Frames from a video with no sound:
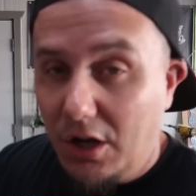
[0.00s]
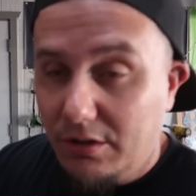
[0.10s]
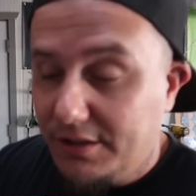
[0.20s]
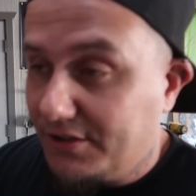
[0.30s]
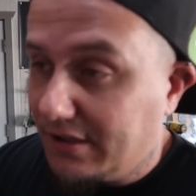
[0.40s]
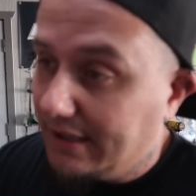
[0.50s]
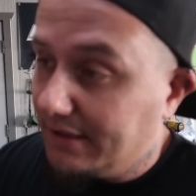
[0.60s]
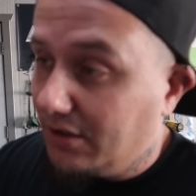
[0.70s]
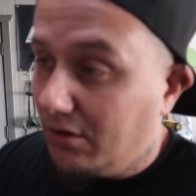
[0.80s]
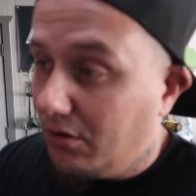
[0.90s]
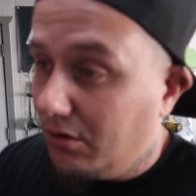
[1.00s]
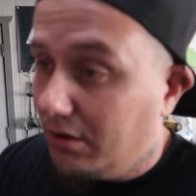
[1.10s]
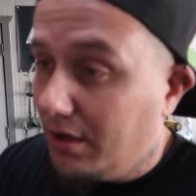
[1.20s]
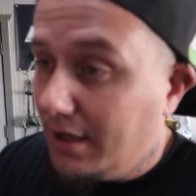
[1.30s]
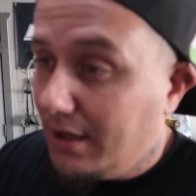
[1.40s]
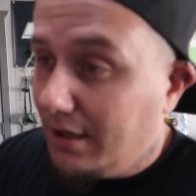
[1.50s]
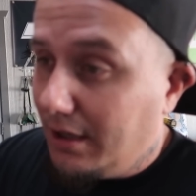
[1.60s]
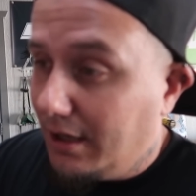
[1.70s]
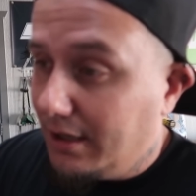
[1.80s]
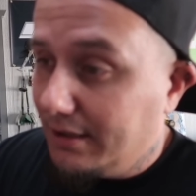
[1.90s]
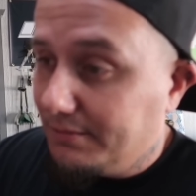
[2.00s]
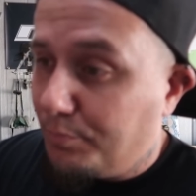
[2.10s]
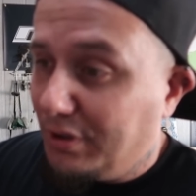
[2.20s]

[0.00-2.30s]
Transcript: knowledge. Like the whole uh,